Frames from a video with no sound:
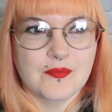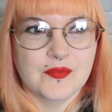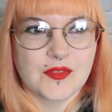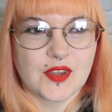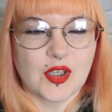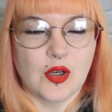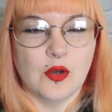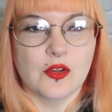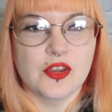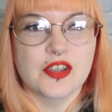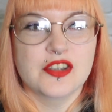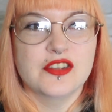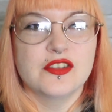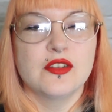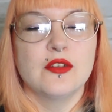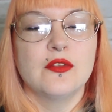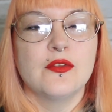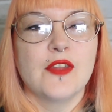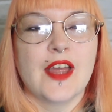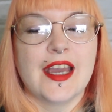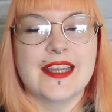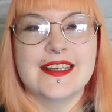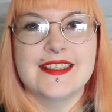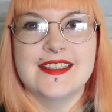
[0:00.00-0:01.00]
Or the stuff
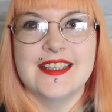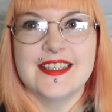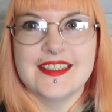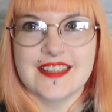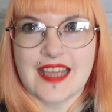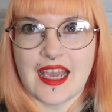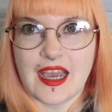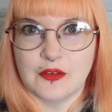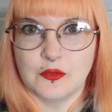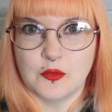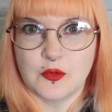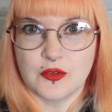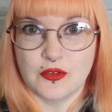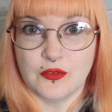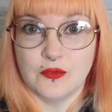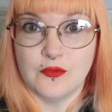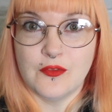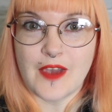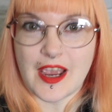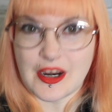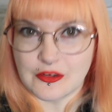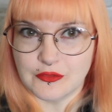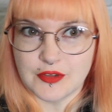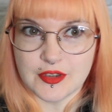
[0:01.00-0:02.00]
that I did have was
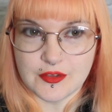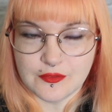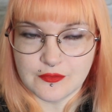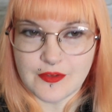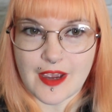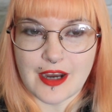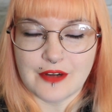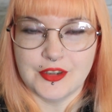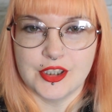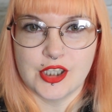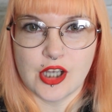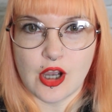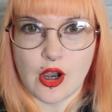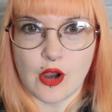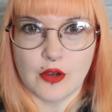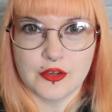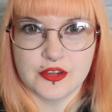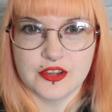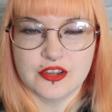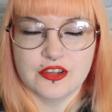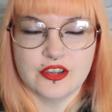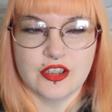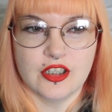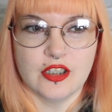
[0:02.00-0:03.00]
very, very
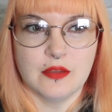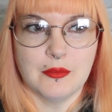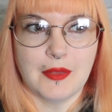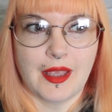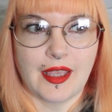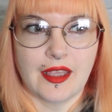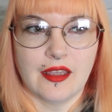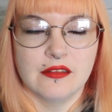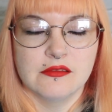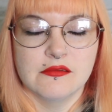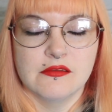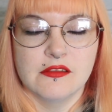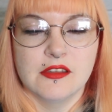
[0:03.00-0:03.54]
costumey.